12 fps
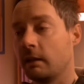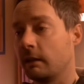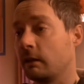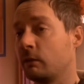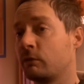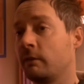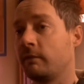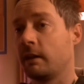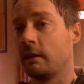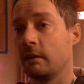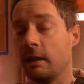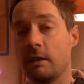like the
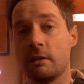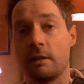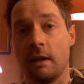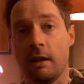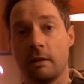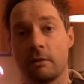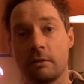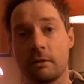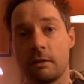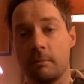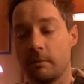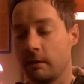Grivel Air Techs or
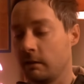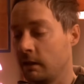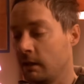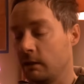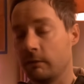something,